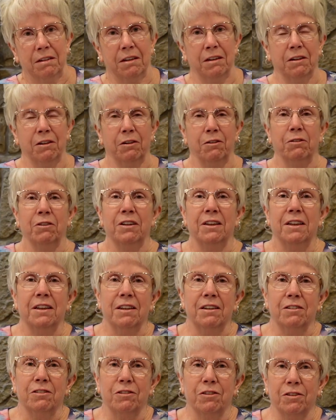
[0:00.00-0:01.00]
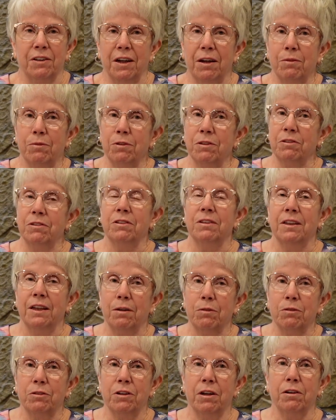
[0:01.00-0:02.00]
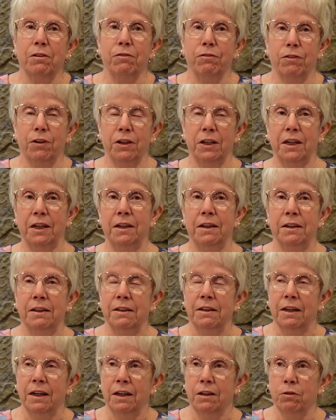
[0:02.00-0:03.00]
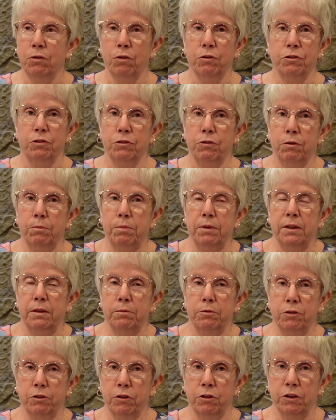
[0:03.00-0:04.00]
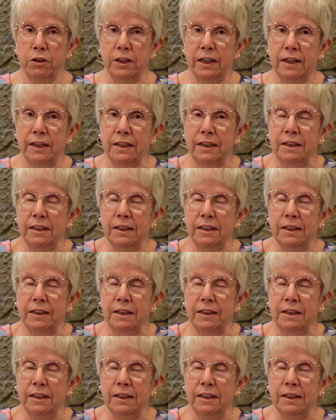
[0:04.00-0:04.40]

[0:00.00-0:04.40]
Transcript: You know? So that was, that was kind of funny and also a bit absurd.